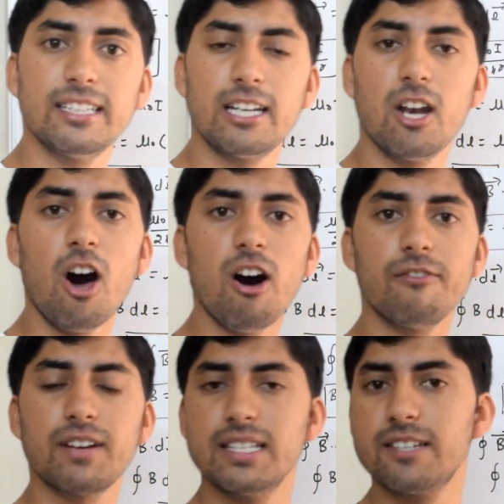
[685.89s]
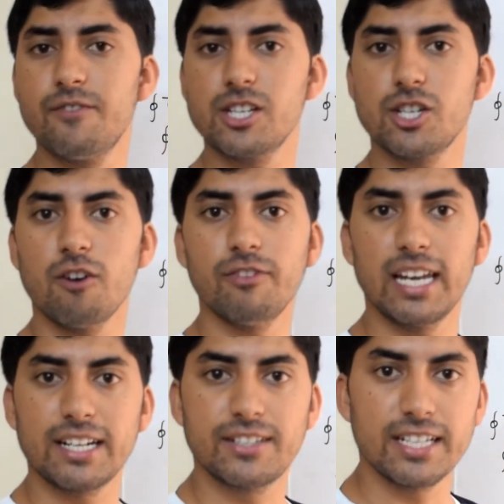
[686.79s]
the law of conservation of
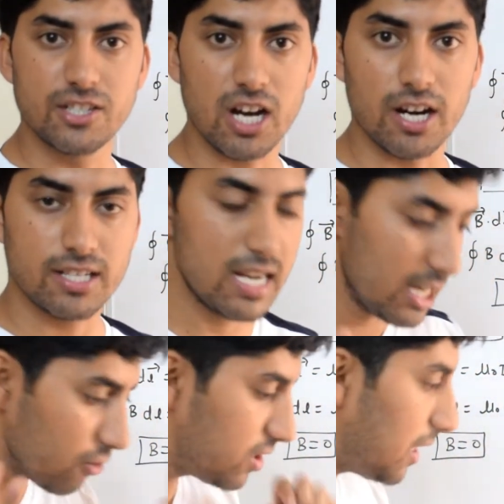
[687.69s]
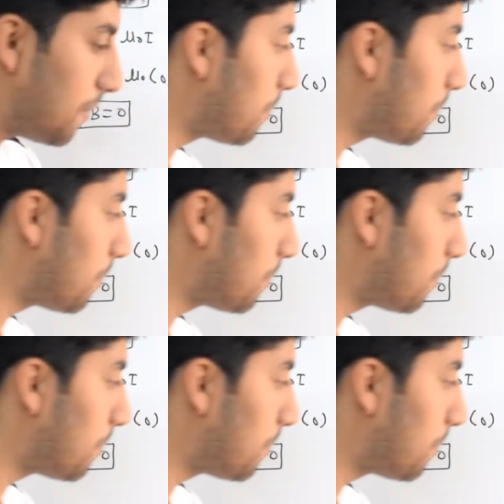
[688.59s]
electric charge. Now see,